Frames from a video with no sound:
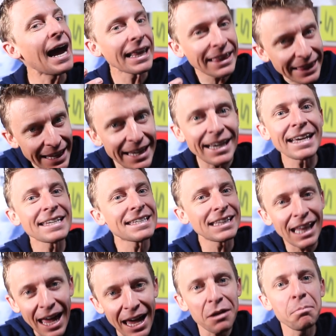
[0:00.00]
I think has
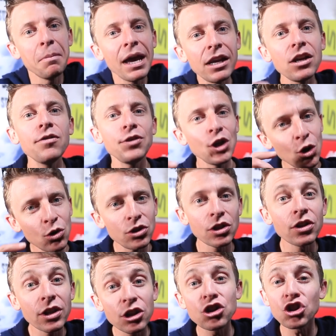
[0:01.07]
led many of you
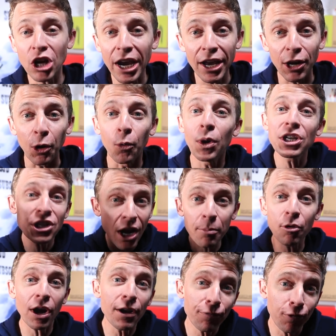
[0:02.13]
to this channel, which I'm
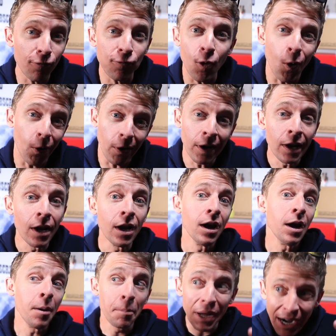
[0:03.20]
grateful for.
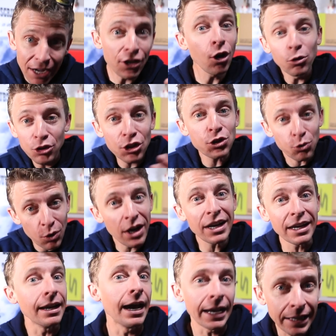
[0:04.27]
But I don't just run
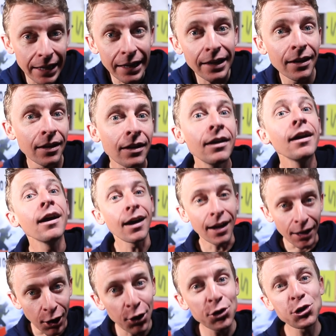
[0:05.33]
in Nike,
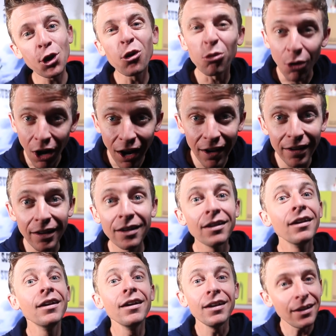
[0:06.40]
I also run
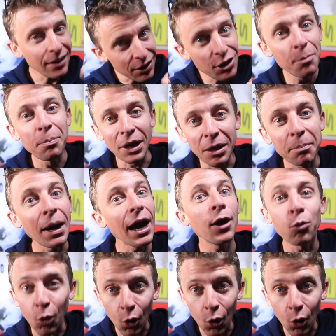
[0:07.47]
in the Big Bad